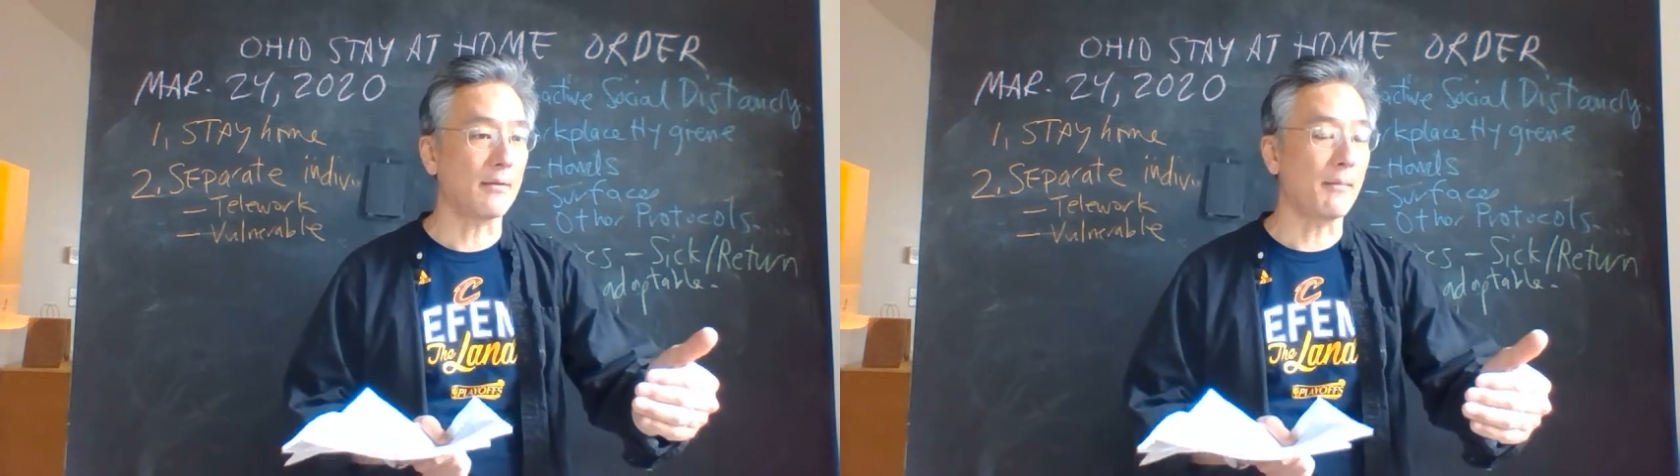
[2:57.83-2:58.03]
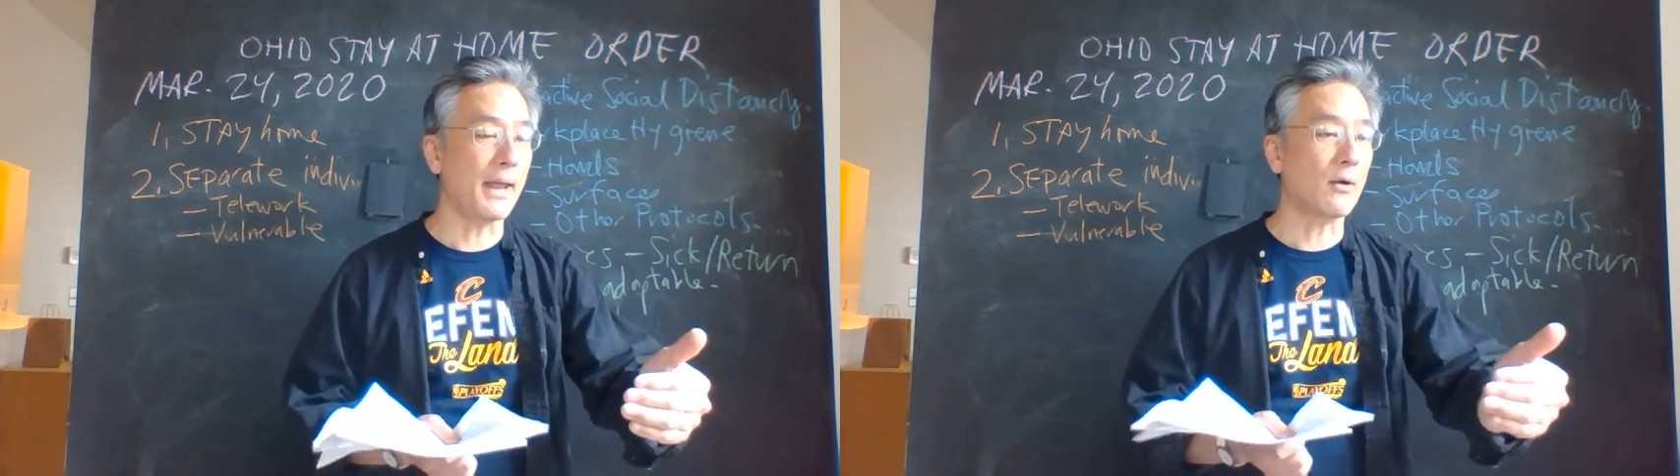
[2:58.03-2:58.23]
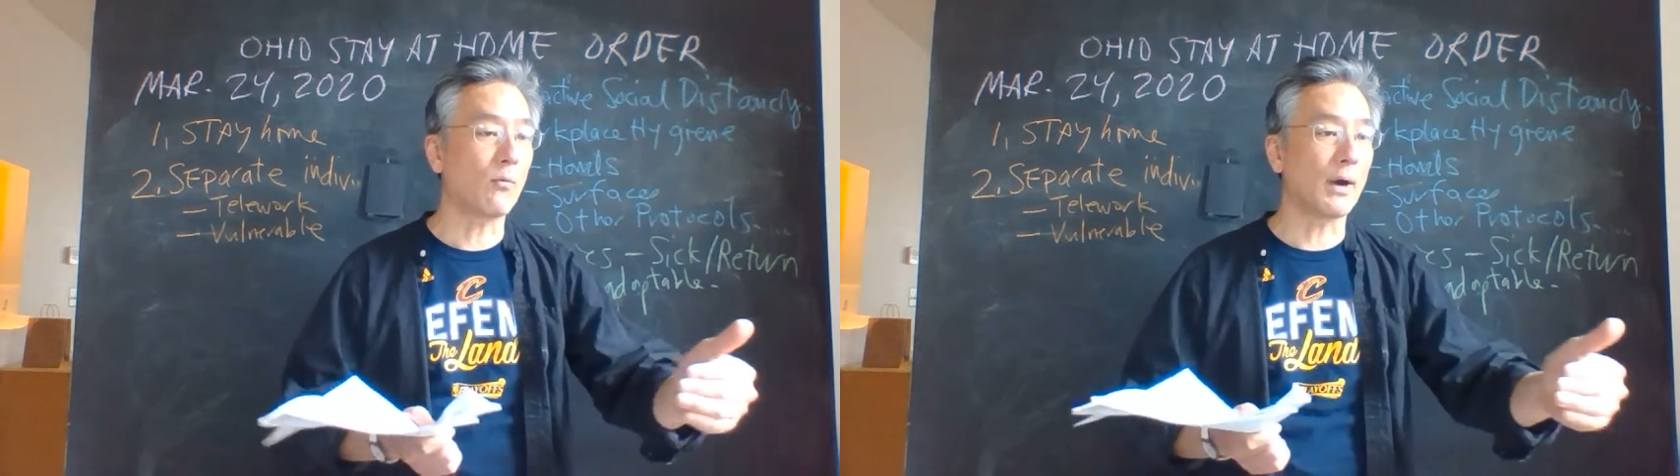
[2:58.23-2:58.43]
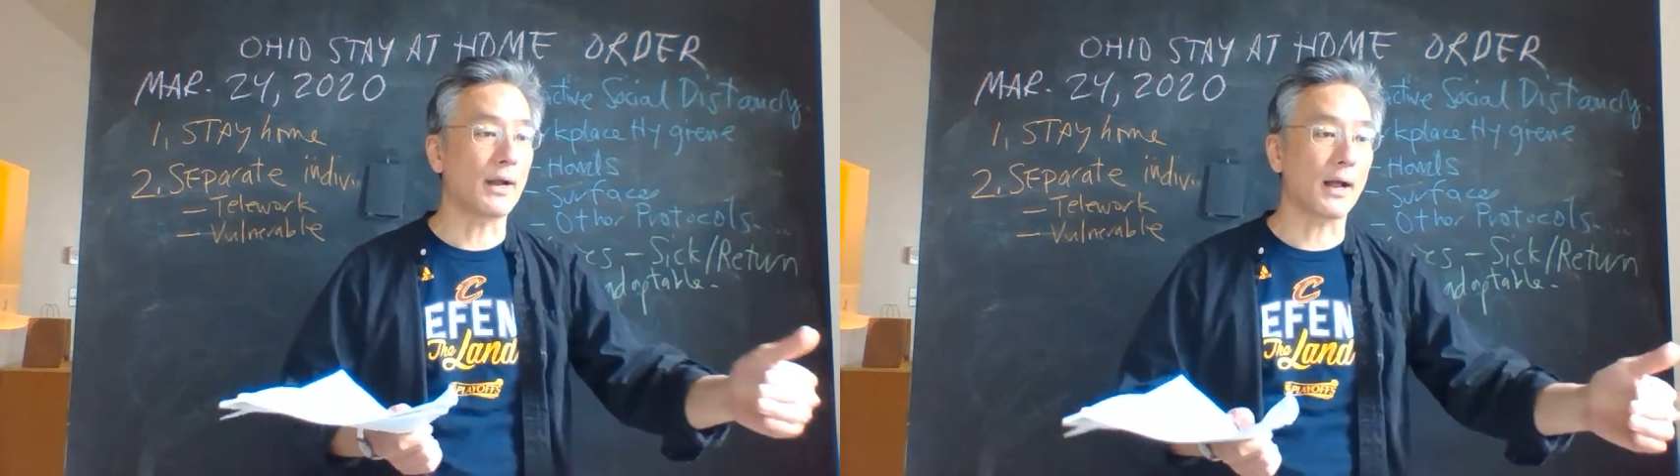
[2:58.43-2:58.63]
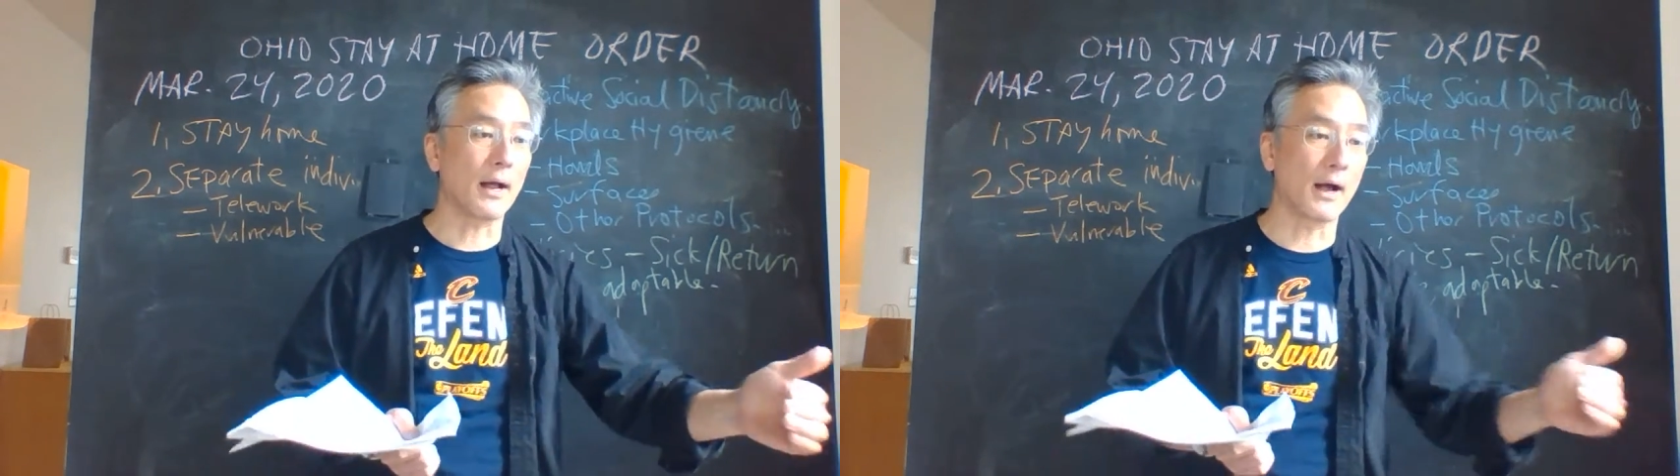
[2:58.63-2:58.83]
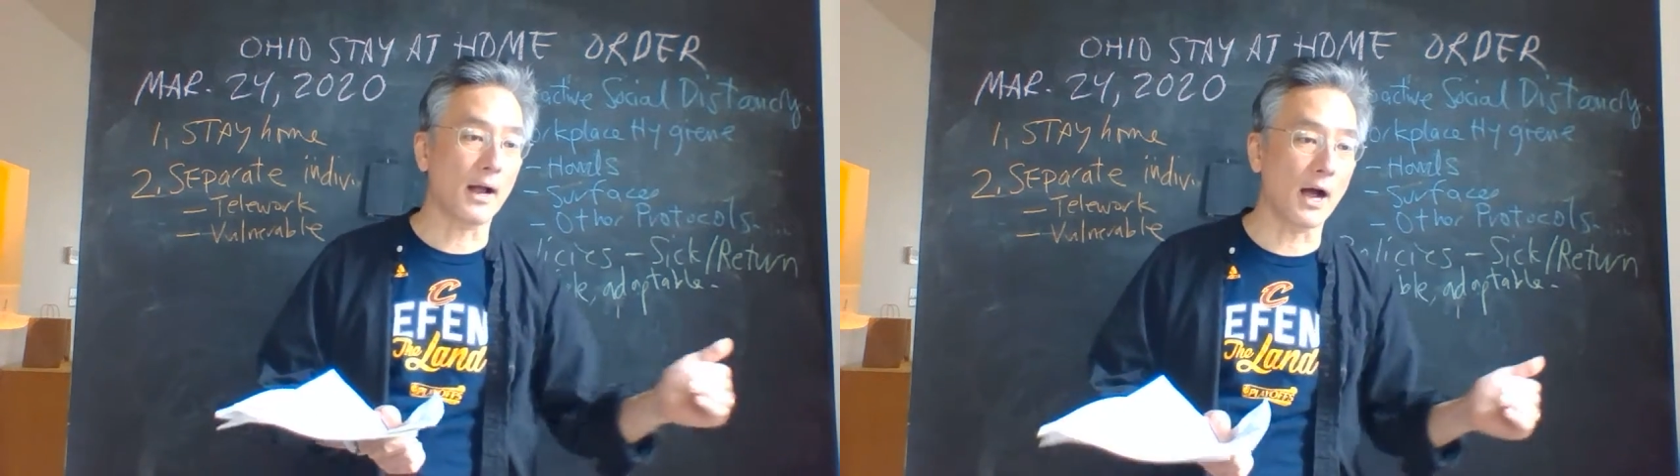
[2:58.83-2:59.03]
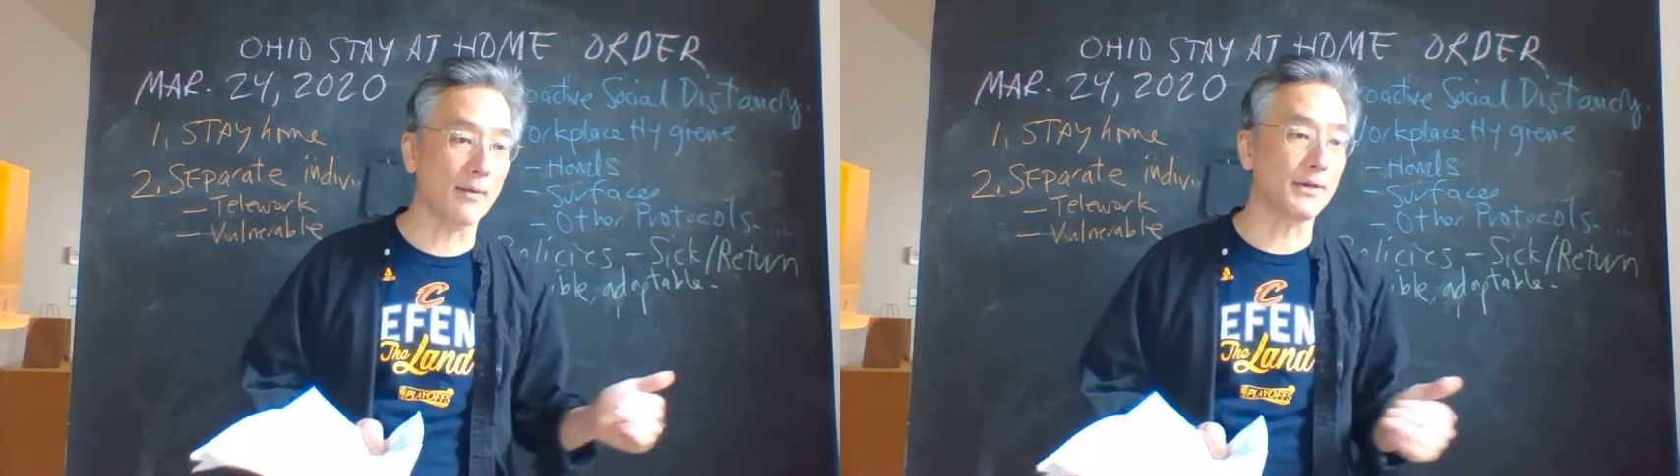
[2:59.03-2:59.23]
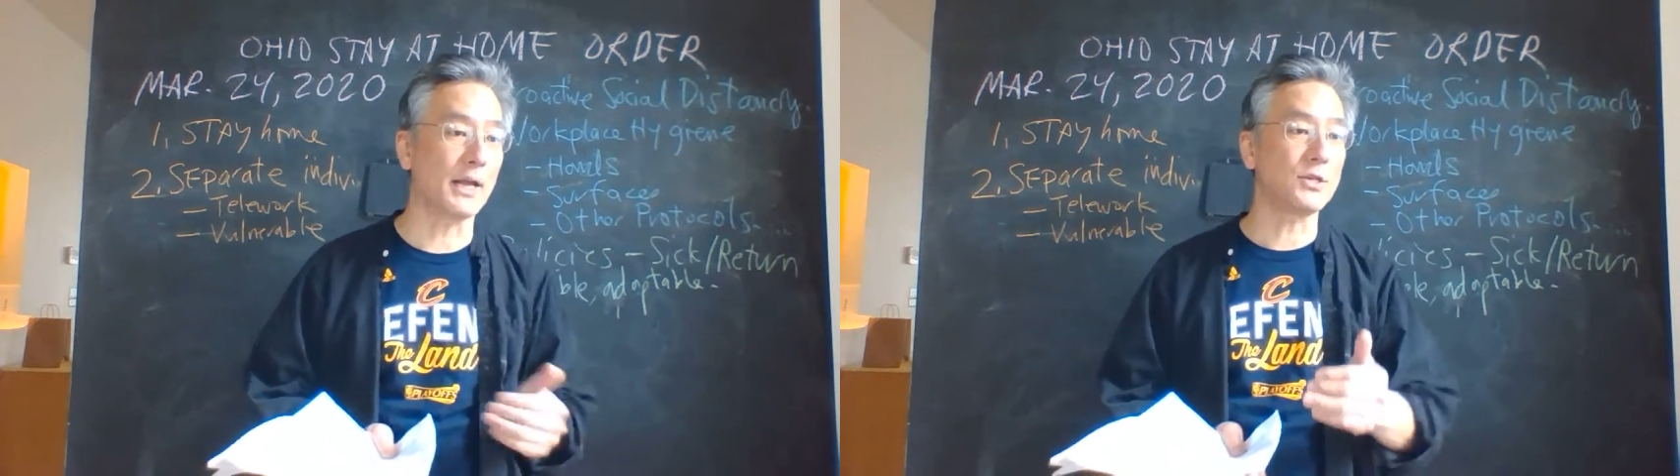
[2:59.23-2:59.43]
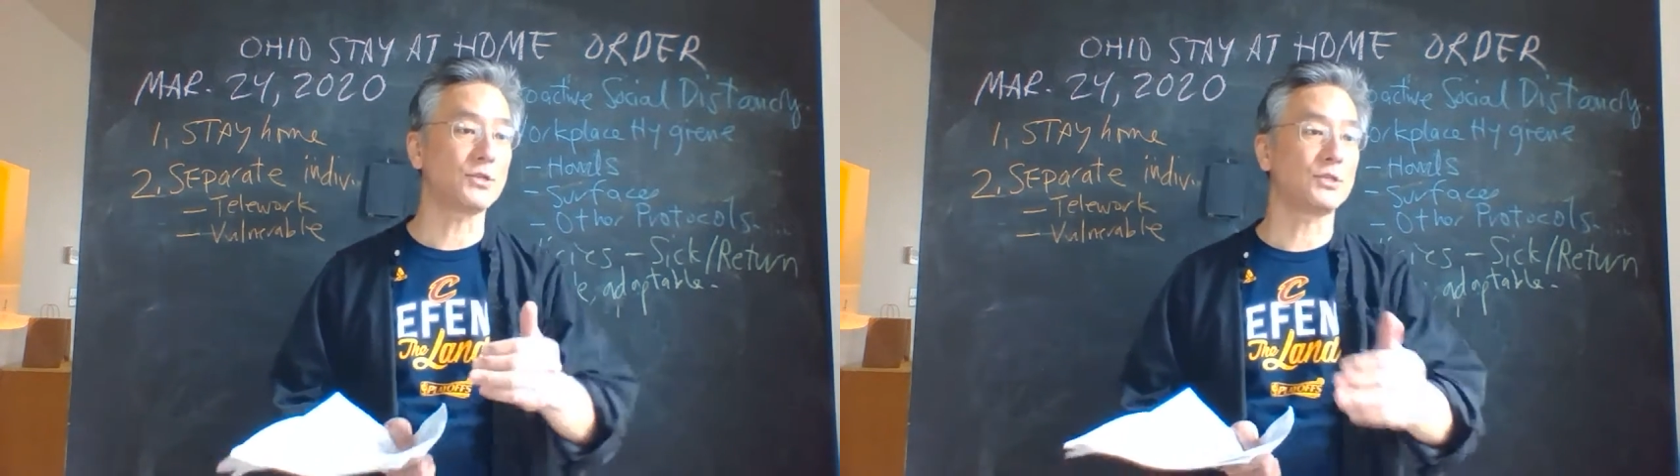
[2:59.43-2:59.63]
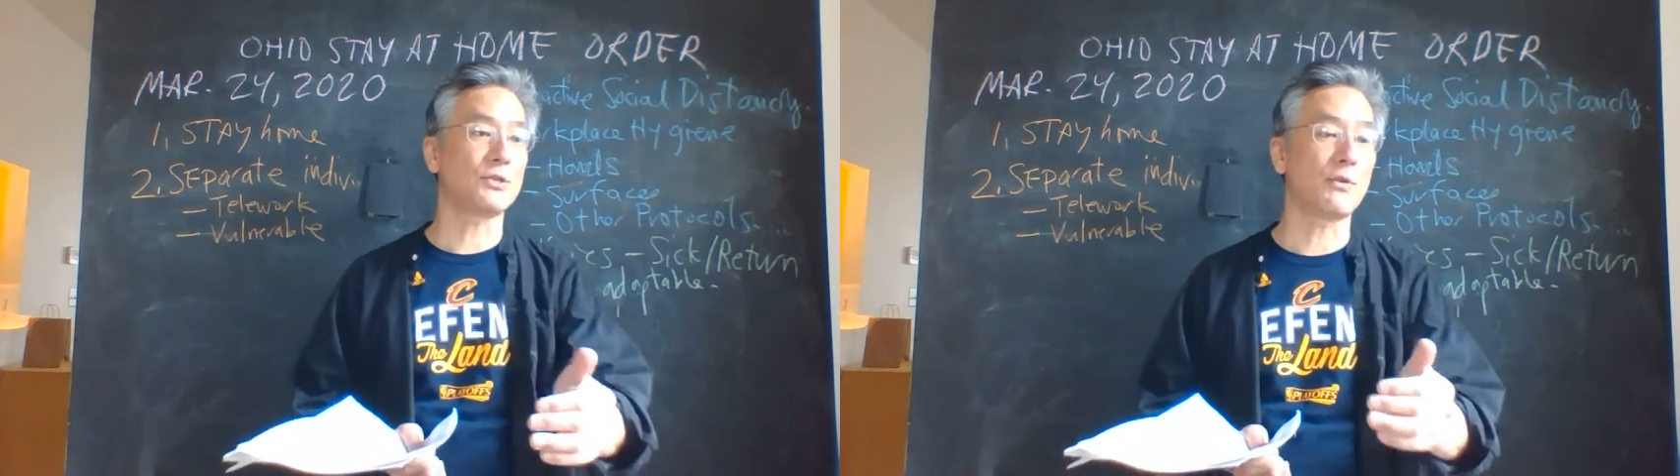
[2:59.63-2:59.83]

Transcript: make what accommodations